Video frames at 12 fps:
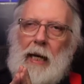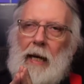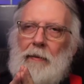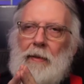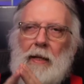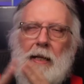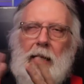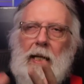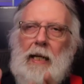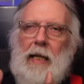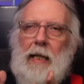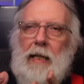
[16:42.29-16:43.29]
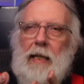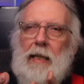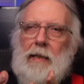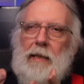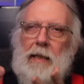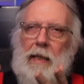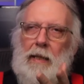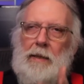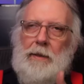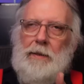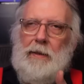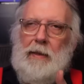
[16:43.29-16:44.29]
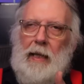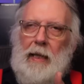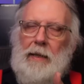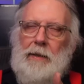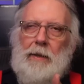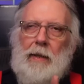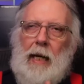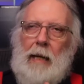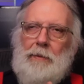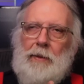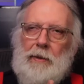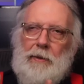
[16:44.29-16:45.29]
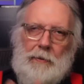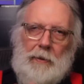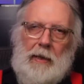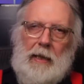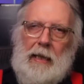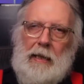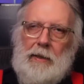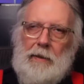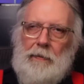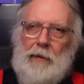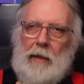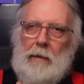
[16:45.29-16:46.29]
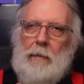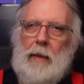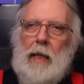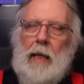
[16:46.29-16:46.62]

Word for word: and the key is to understand your options with each of them.